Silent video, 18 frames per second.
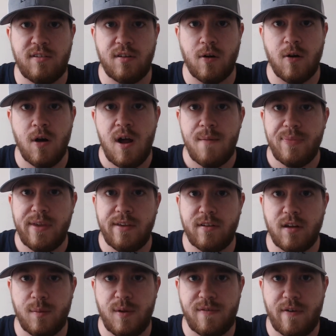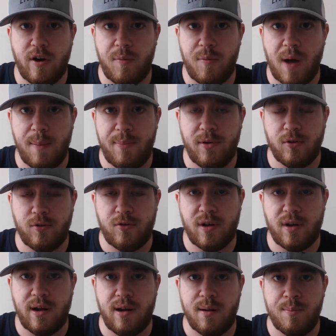So he's going to be very popular
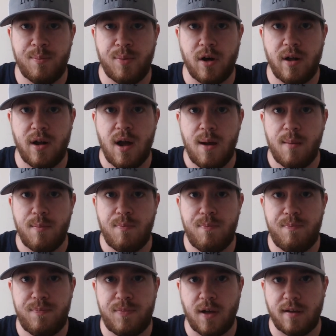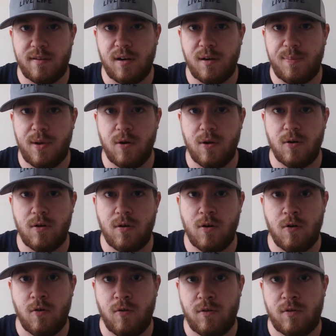tonight, but doesn't appear
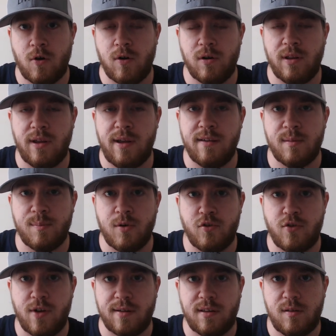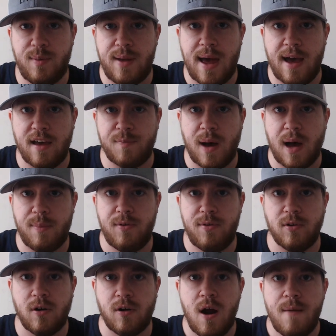or currently isn't projected to be as
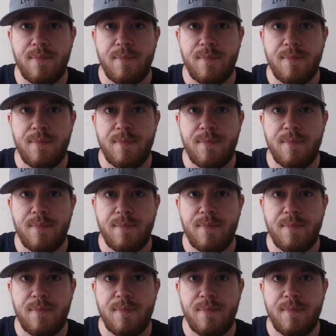popular